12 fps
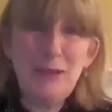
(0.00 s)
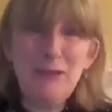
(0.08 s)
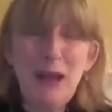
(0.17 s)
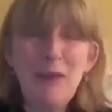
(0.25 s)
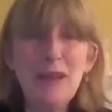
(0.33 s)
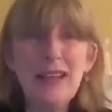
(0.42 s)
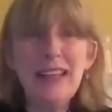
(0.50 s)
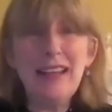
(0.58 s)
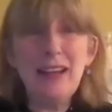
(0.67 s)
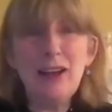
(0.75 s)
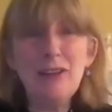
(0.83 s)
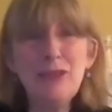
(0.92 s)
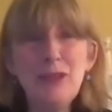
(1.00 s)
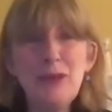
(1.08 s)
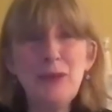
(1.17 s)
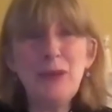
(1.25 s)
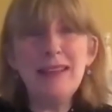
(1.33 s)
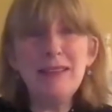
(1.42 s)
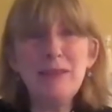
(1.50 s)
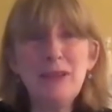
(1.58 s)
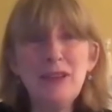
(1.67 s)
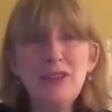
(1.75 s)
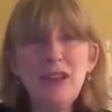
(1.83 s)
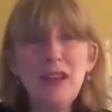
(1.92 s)
family, and often the ways in
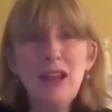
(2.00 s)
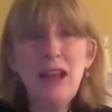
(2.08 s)
which